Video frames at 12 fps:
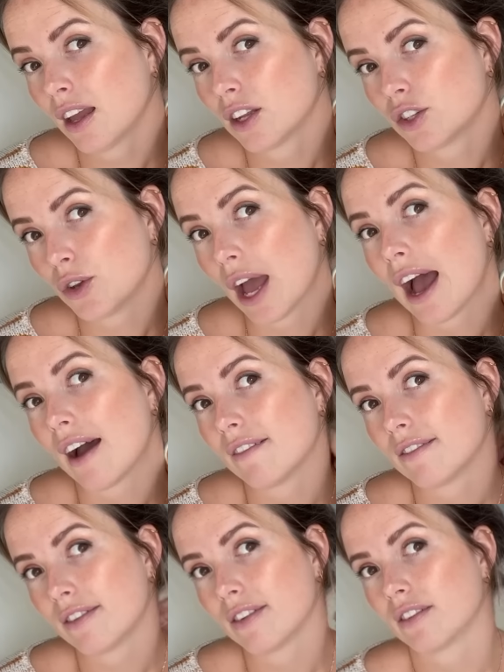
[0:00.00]
to
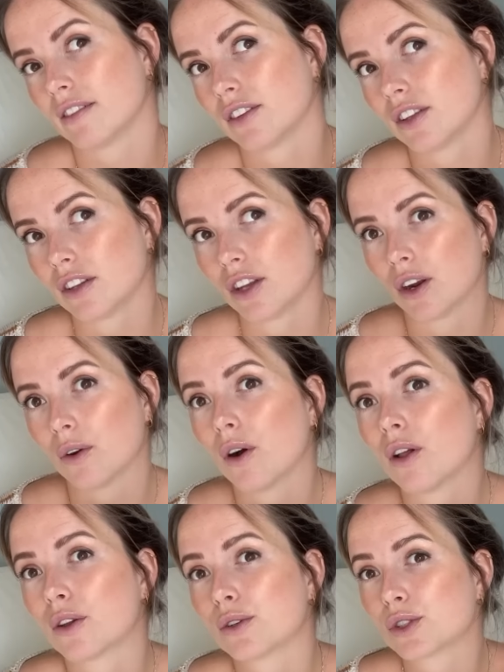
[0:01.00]
have, you know,
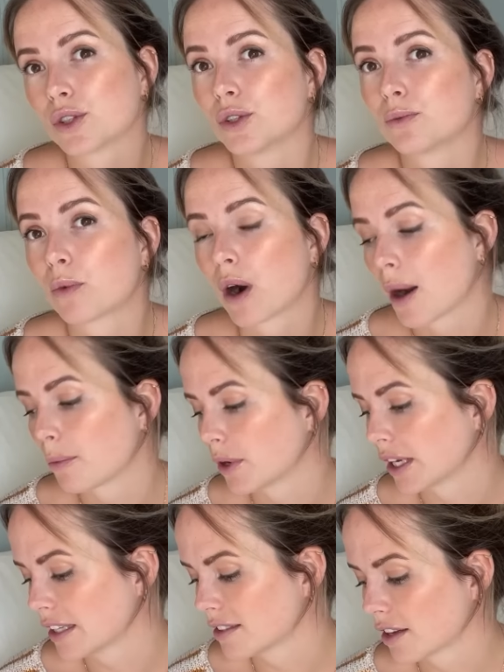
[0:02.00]
all those good
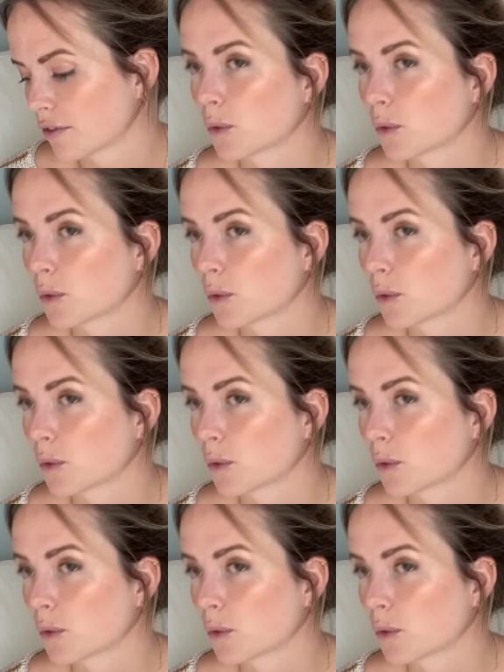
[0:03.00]
properties of